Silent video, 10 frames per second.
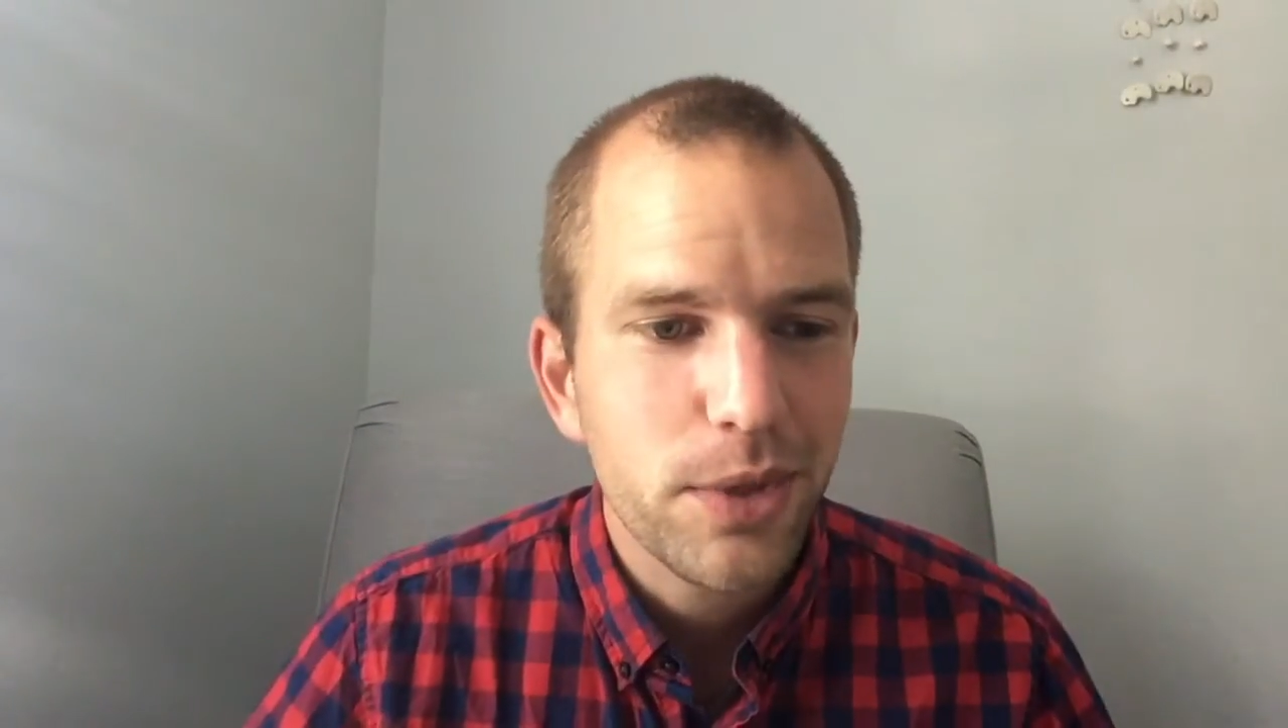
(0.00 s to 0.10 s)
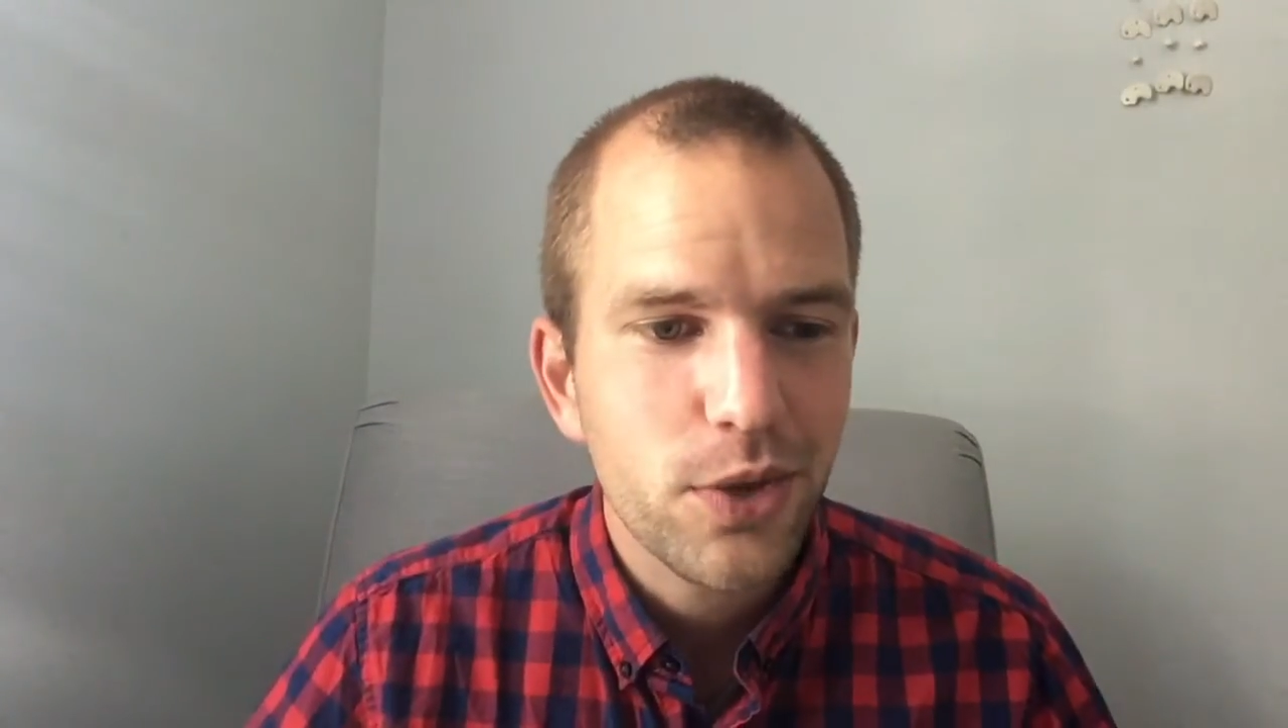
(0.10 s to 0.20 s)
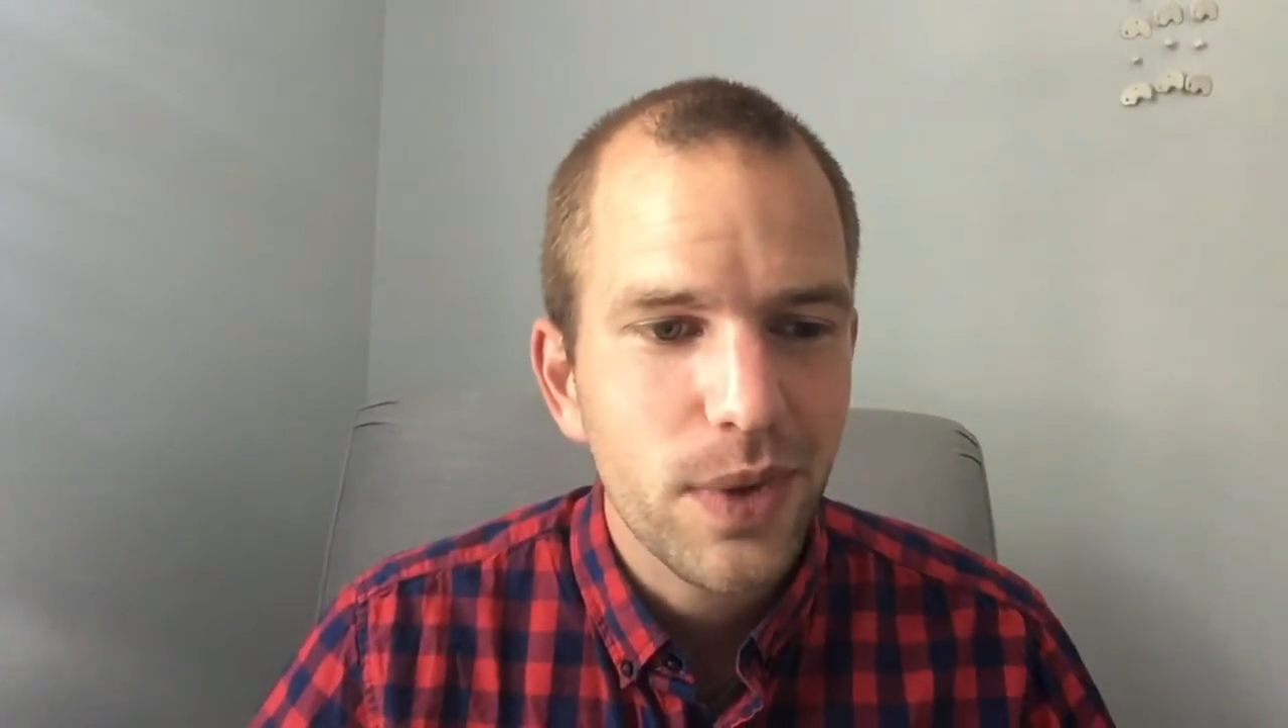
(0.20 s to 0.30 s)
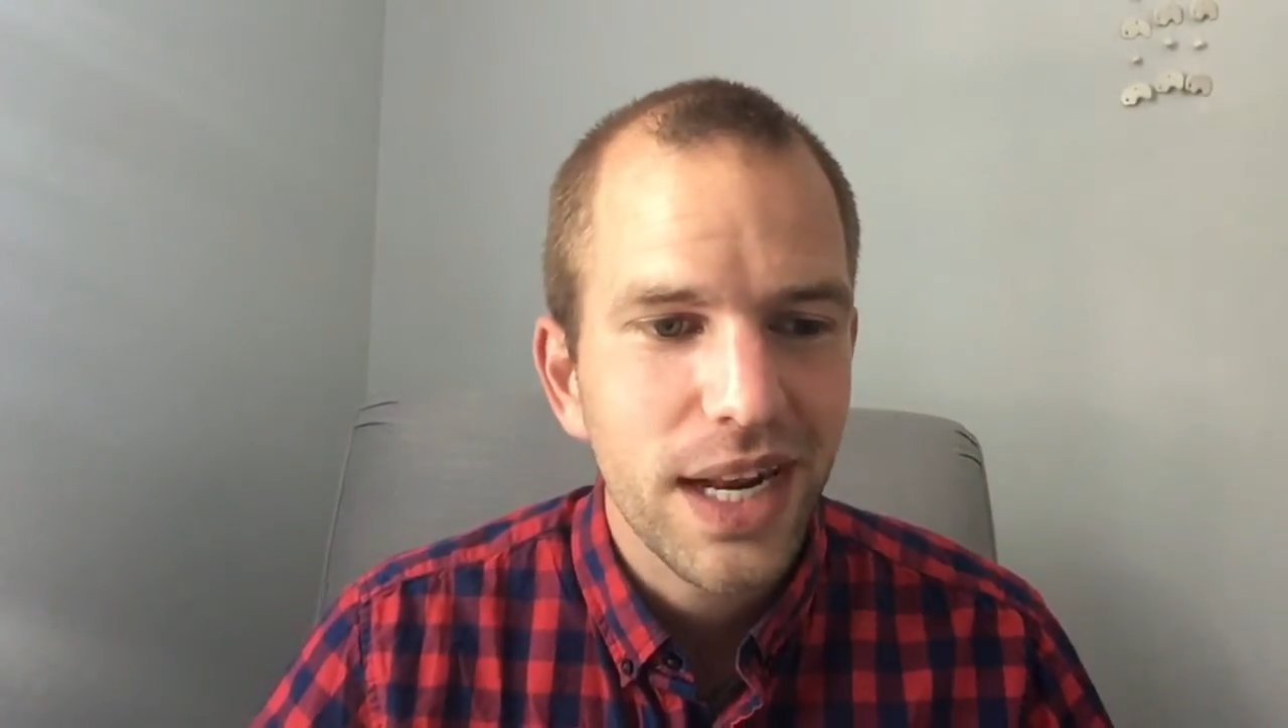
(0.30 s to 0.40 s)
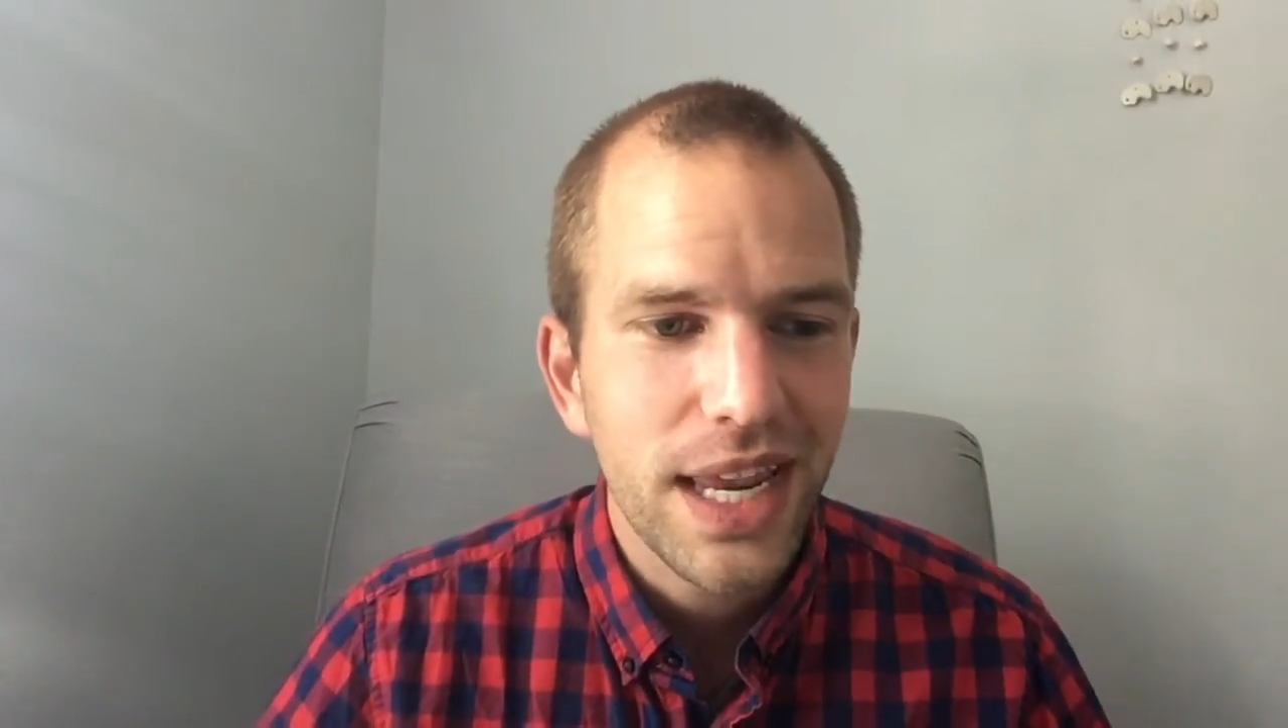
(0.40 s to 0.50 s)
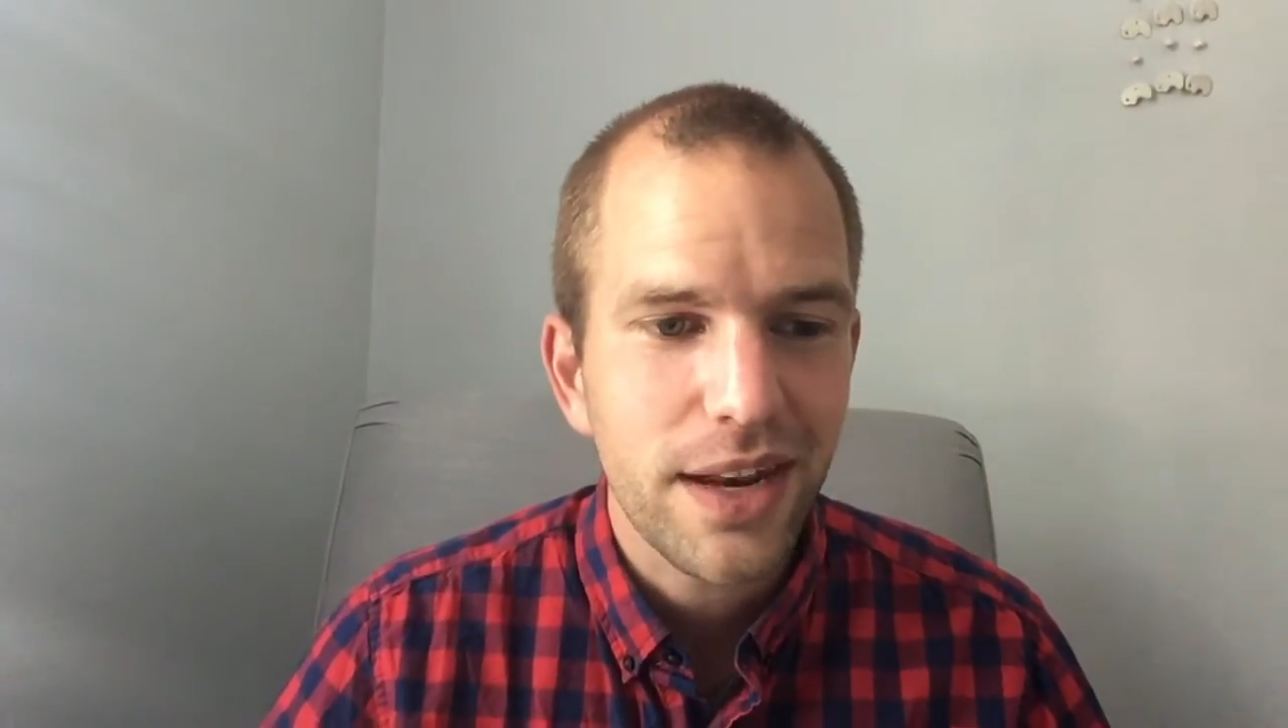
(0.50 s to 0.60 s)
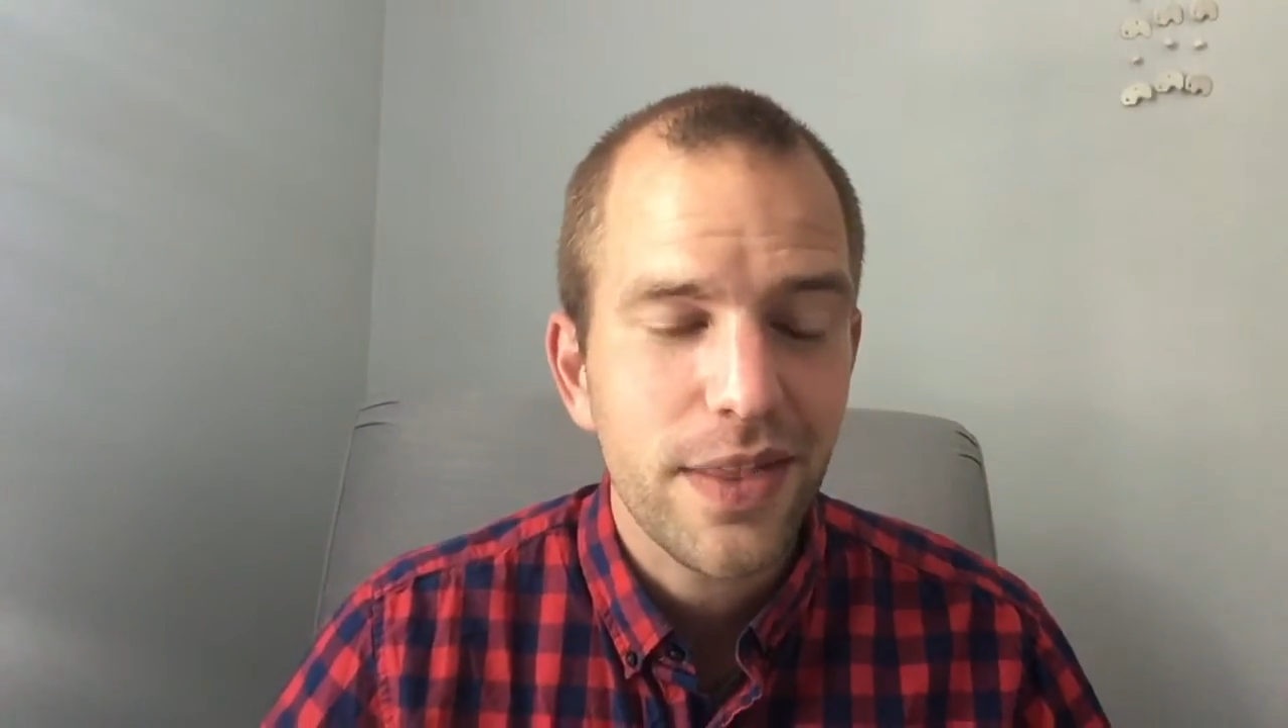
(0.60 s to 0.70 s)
to an end.